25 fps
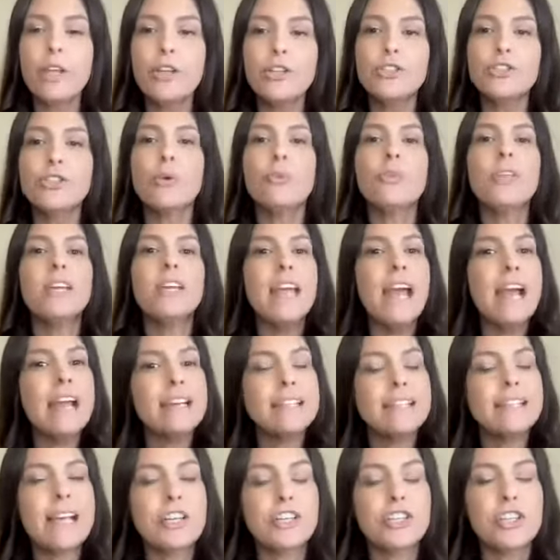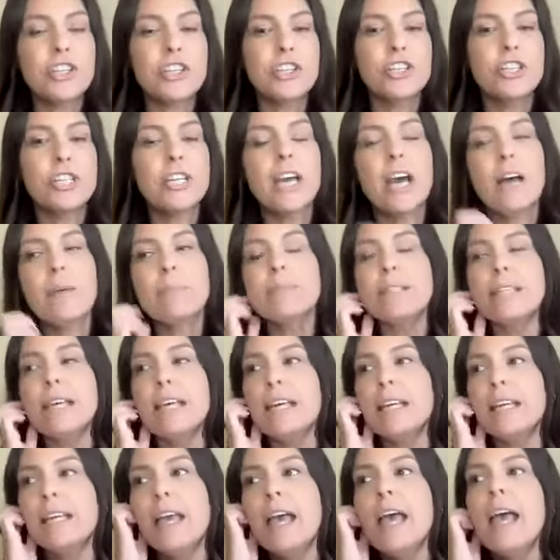so the next session she comes
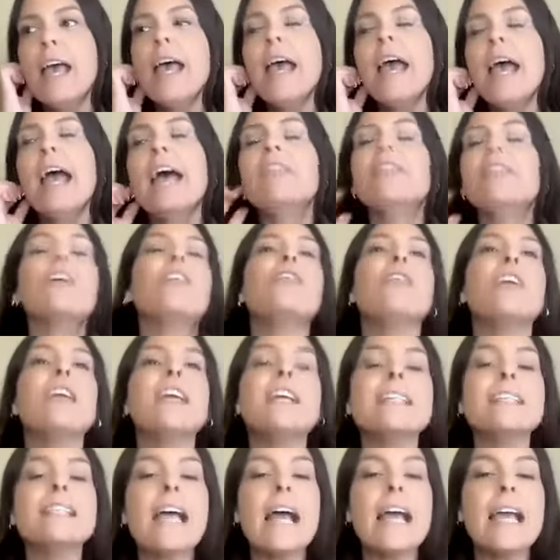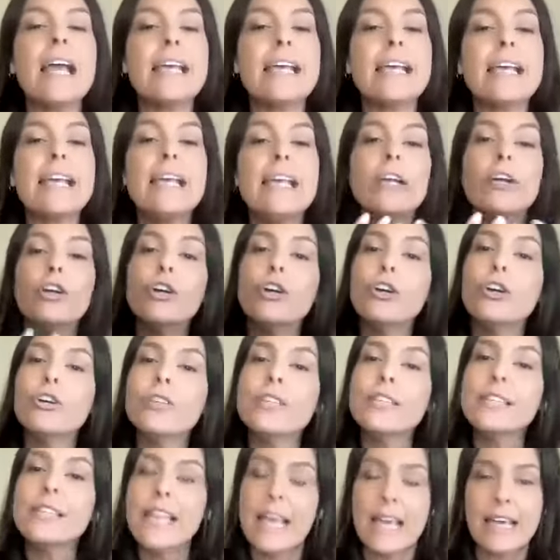in and the things i hear her
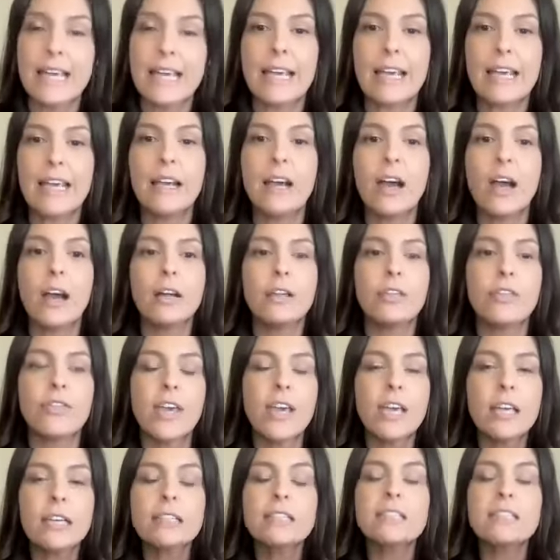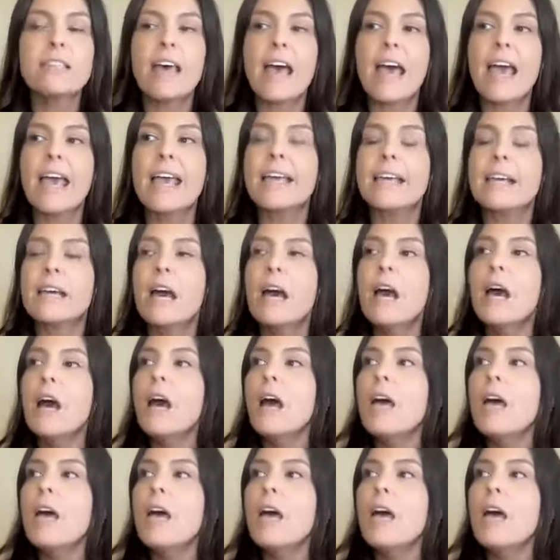saying are things like